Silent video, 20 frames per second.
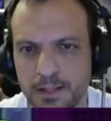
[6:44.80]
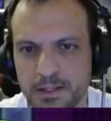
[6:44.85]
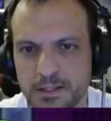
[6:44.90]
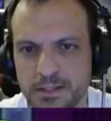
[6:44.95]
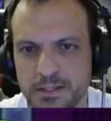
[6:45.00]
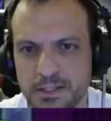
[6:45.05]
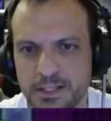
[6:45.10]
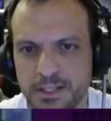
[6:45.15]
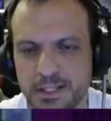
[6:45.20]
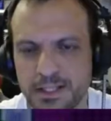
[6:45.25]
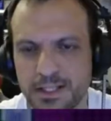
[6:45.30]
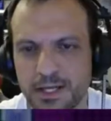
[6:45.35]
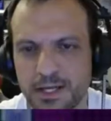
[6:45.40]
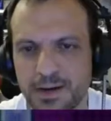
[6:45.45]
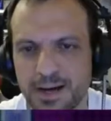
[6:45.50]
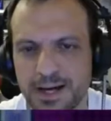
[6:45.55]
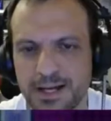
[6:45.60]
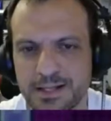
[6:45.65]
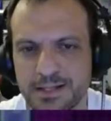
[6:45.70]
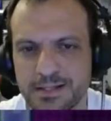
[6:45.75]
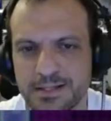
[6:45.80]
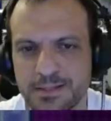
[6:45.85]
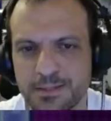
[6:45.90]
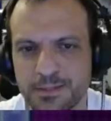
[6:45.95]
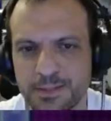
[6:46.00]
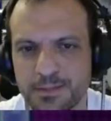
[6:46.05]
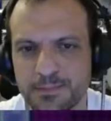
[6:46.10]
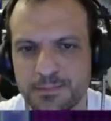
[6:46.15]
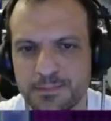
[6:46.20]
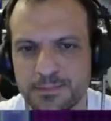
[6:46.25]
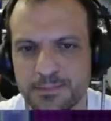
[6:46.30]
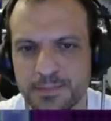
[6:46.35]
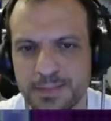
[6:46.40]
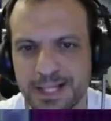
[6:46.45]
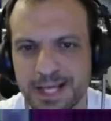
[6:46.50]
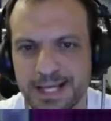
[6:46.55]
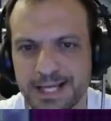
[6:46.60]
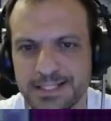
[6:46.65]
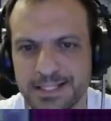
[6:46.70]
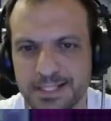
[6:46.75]
Certainly I know some of the
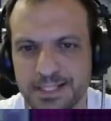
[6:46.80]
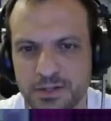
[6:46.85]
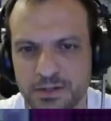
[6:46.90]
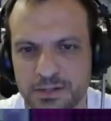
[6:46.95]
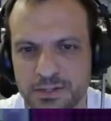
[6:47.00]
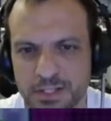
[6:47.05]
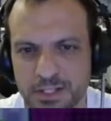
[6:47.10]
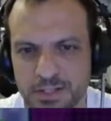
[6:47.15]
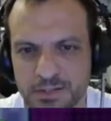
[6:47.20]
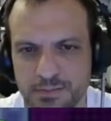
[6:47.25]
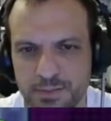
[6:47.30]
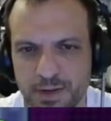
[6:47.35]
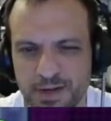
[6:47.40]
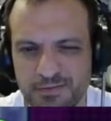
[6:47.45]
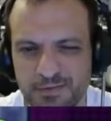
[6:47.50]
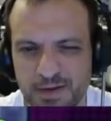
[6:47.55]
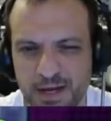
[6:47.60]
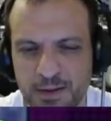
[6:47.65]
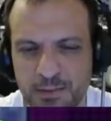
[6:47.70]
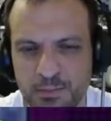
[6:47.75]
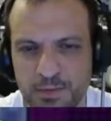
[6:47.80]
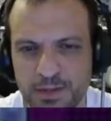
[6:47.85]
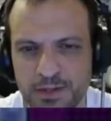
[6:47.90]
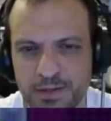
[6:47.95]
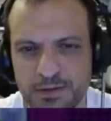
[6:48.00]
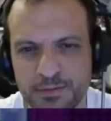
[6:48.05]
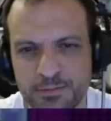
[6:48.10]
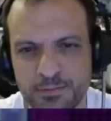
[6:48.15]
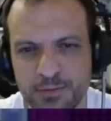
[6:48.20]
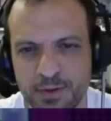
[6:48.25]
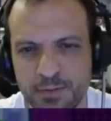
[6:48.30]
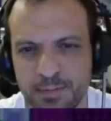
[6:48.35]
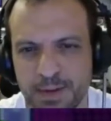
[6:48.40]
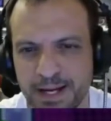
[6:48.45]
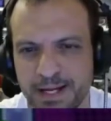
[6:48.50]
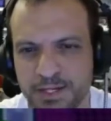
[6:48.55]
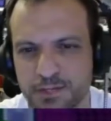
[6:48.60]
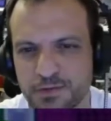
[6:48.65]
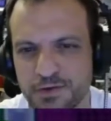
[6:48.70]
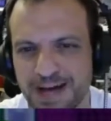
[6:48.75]
later consoles might have come with
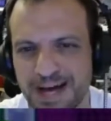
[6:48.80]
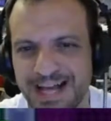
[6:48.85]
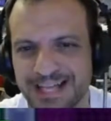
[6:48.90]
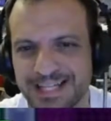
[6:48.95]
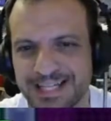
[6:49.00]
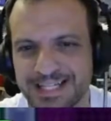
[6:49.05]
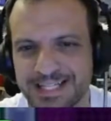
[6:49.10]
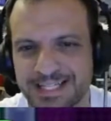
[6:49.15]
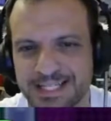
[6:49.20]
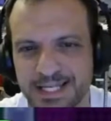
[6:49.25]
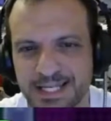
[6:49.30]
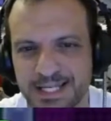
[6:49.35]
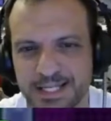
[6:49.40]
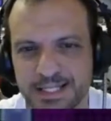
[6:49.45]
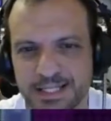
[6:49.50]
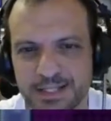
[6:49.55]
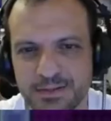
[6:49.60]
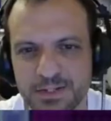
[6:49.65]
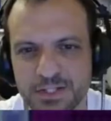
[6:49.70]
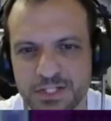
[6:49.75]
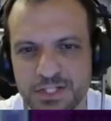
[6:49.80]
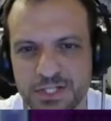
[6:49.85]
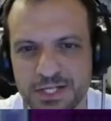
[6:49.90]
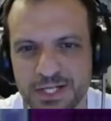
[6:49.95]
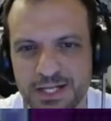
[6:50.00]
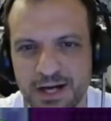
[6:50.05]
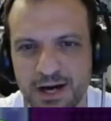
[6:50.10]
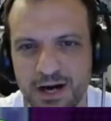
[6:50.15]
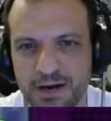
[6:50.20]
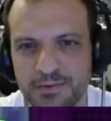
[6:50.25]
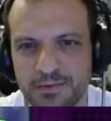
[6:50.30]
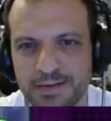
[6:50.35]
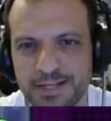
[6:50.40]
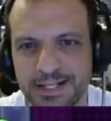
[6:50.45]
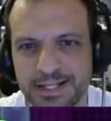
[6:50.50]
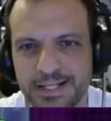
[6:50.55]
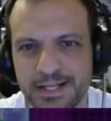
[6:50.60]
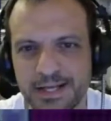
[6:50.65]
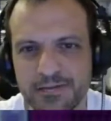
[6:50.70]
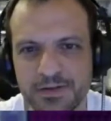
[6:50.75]
pre-packaged with Alex Kidd, which I
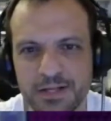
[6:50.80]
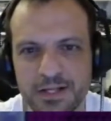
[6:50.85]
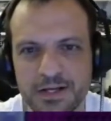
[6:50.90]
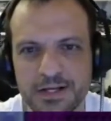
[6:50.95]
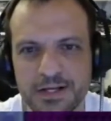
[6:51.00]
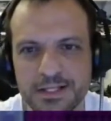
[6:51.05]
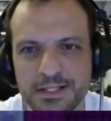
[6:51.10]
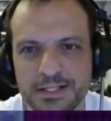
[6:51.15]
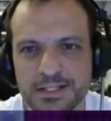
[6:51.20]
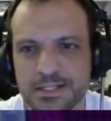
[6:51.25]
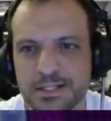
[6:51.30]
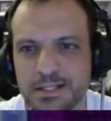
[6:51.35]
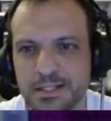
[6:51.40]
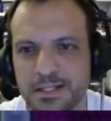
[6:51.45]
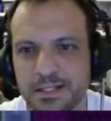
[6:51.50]
really never liked.